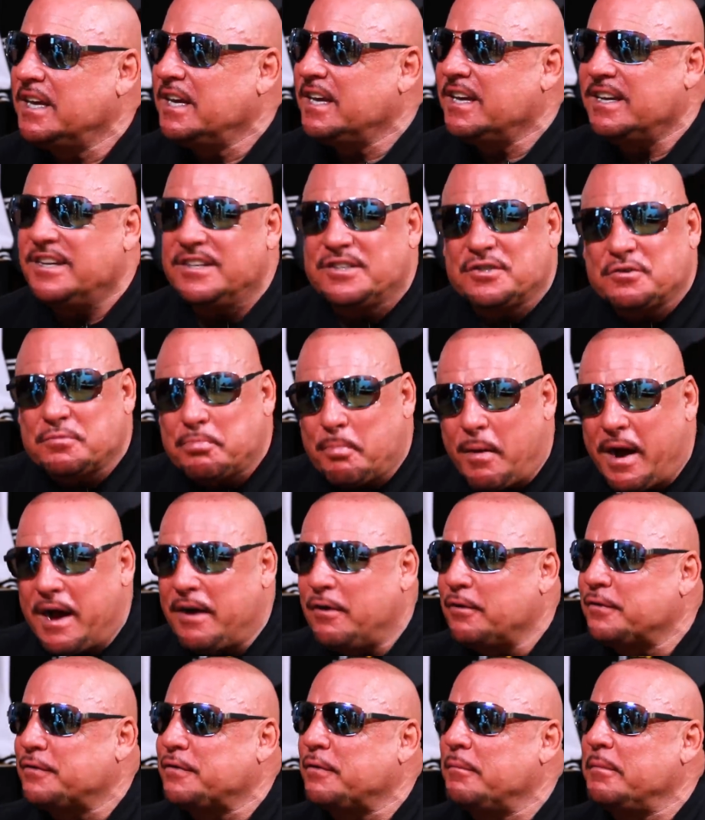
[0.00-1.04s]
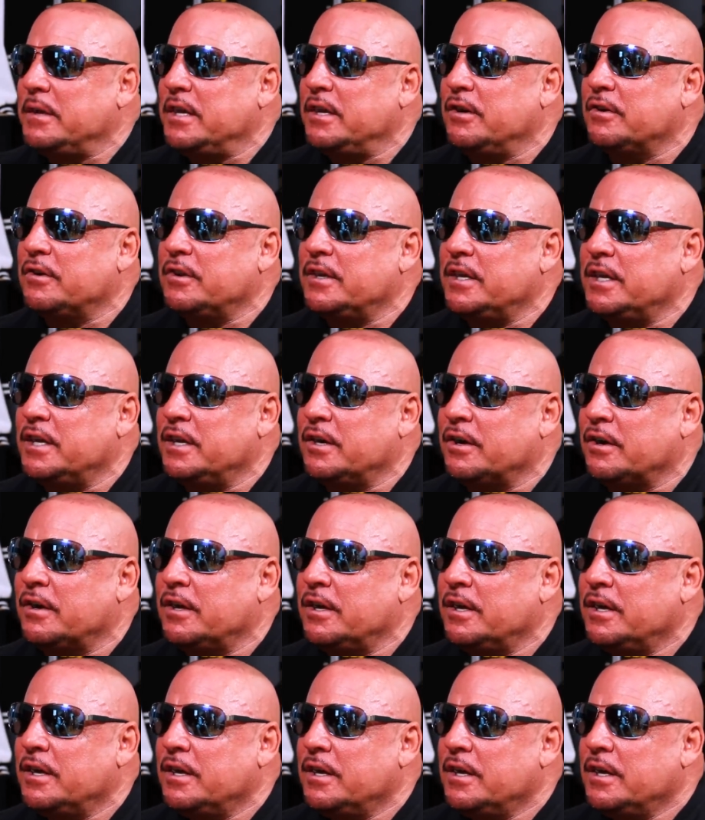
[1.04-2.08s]
he smiles from ear to ear.
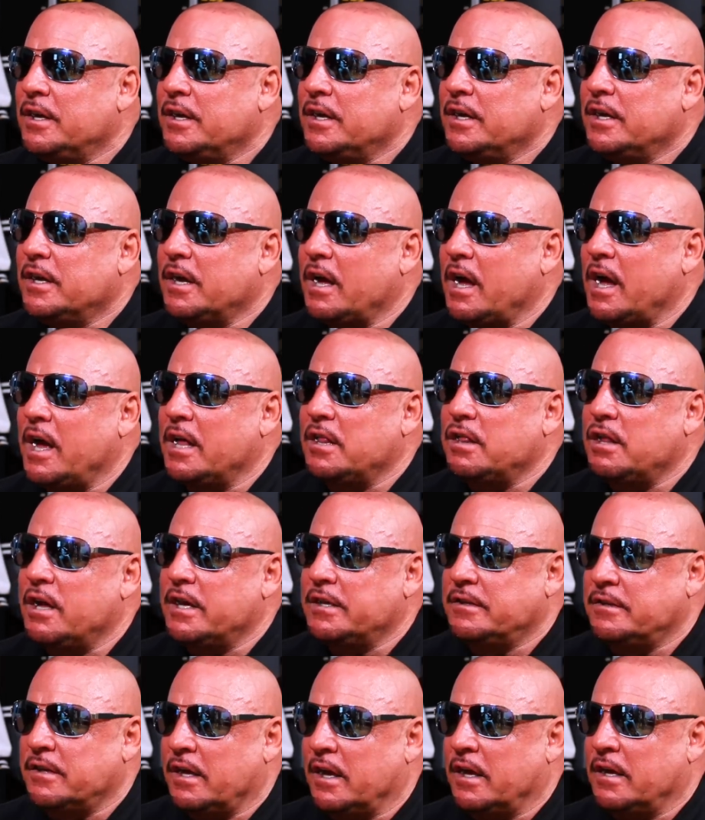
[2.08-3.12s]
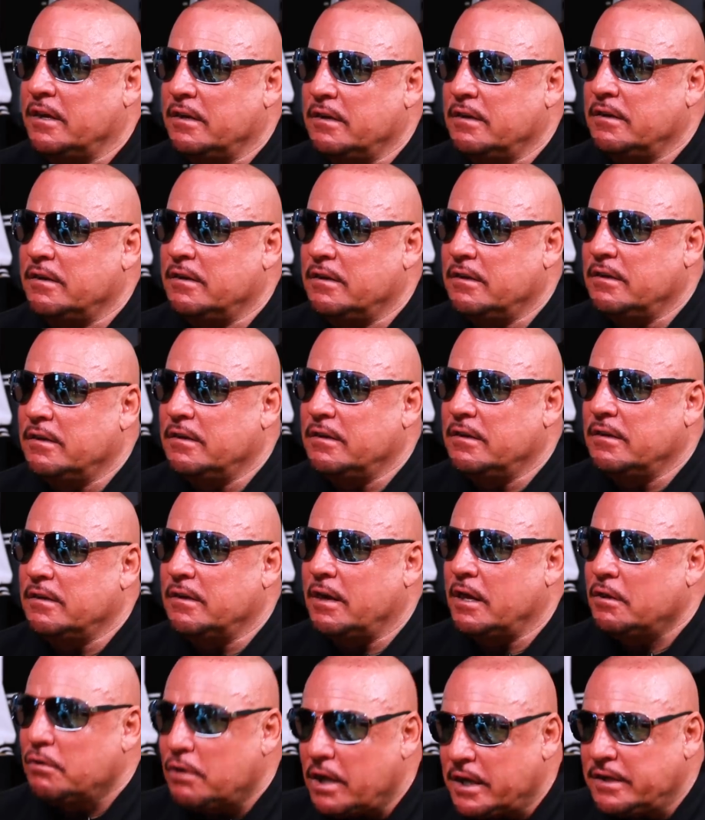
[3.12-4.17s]
I like that. I
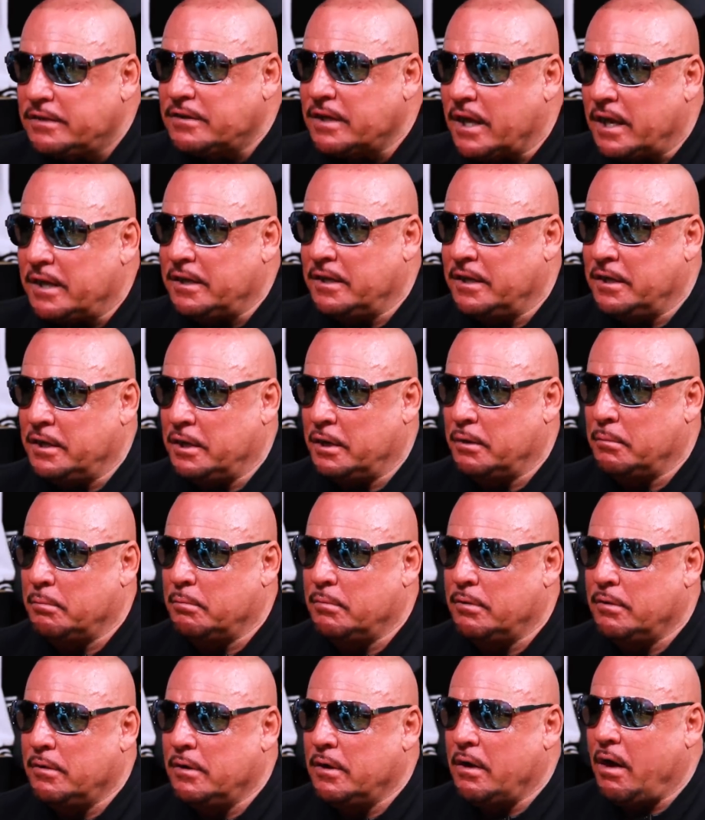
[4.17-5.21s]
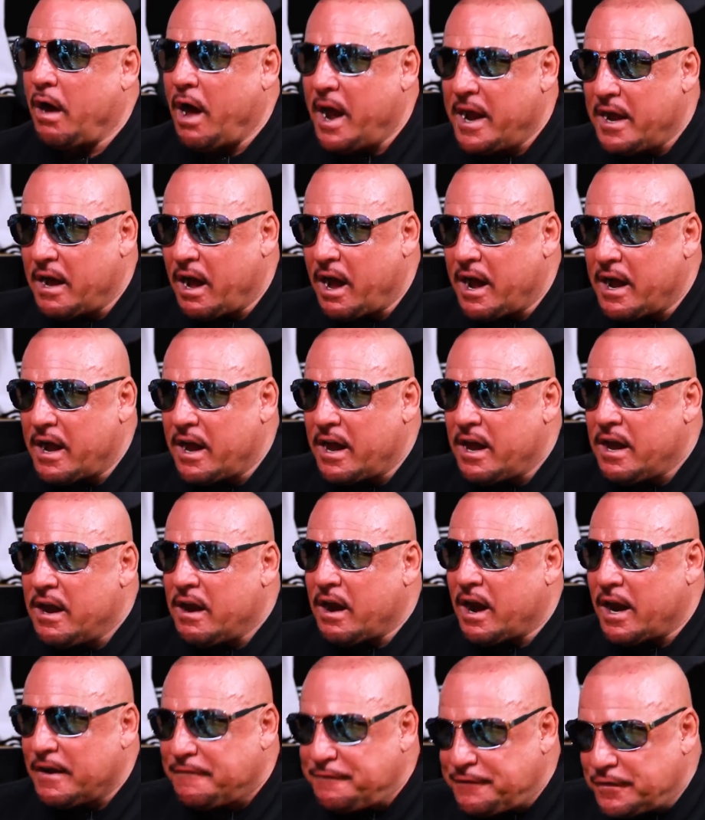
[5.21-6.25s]
like that in him.
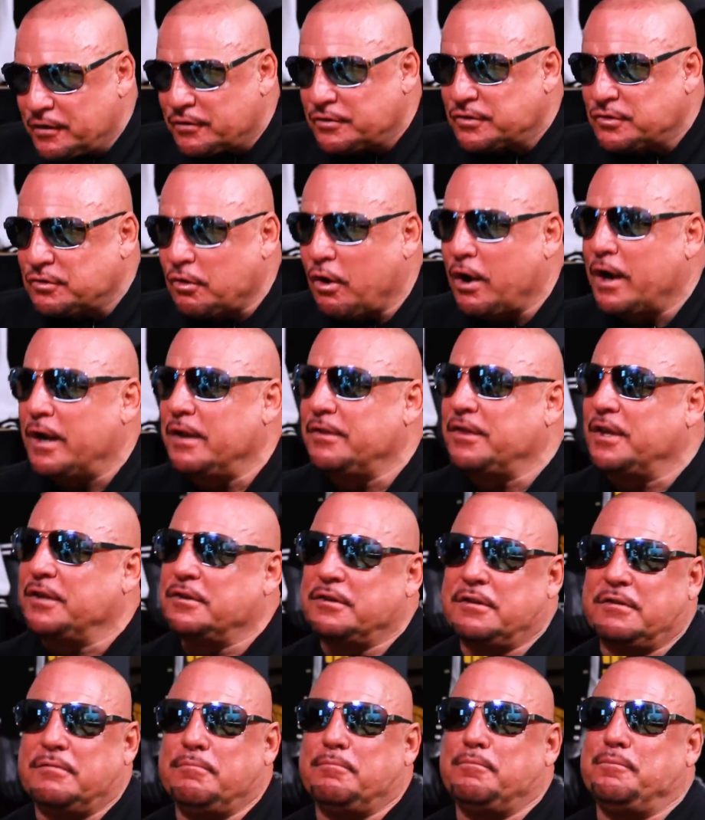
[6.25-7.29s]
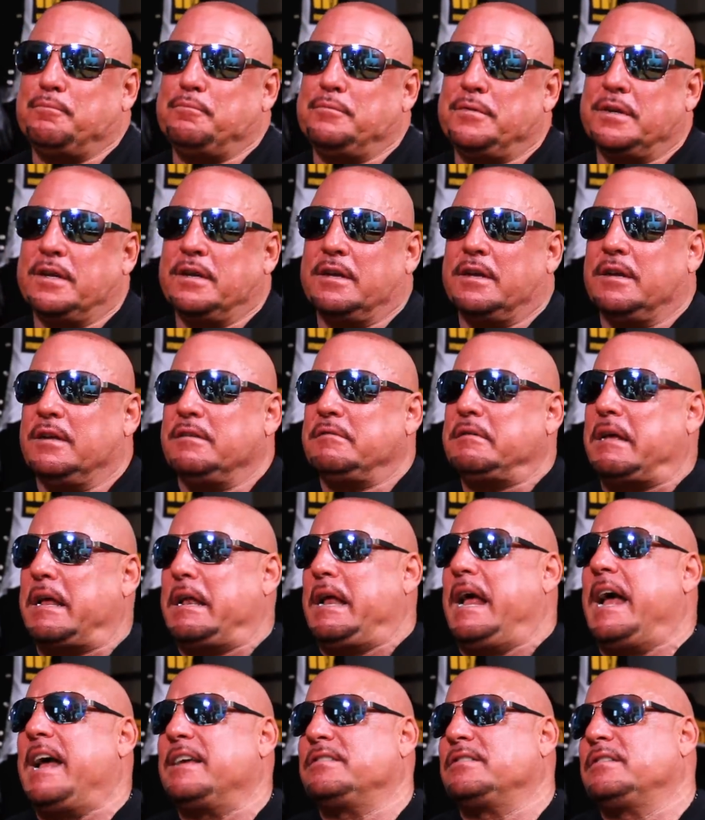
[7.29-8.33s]
I feel sorry that that
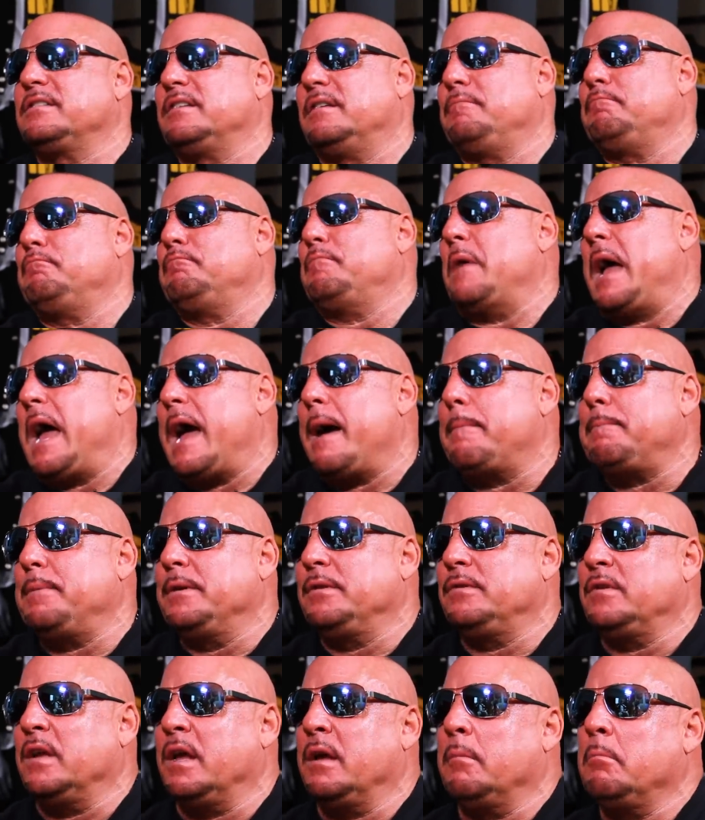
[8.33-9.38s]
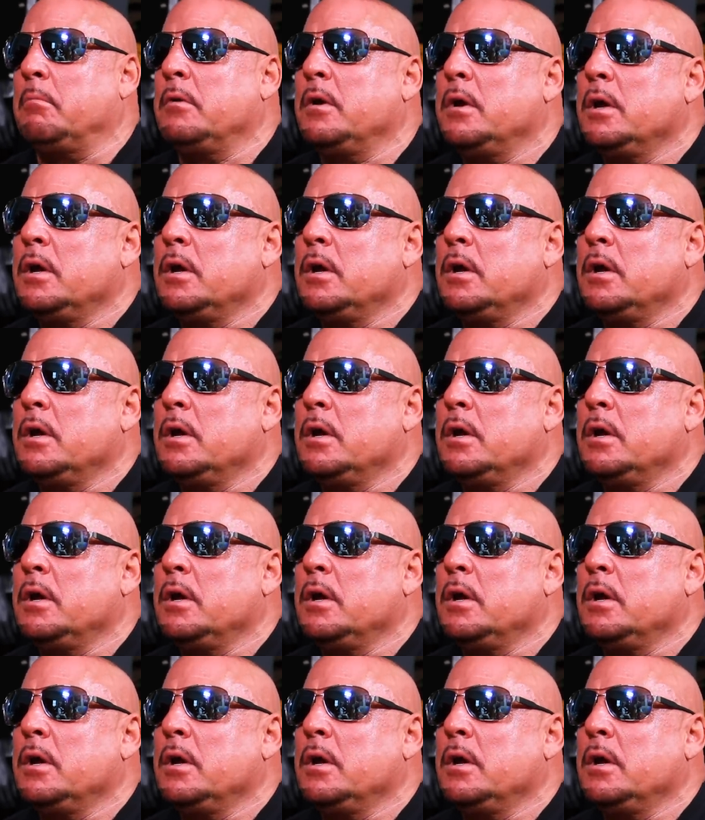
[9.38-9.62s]
has to happen to him,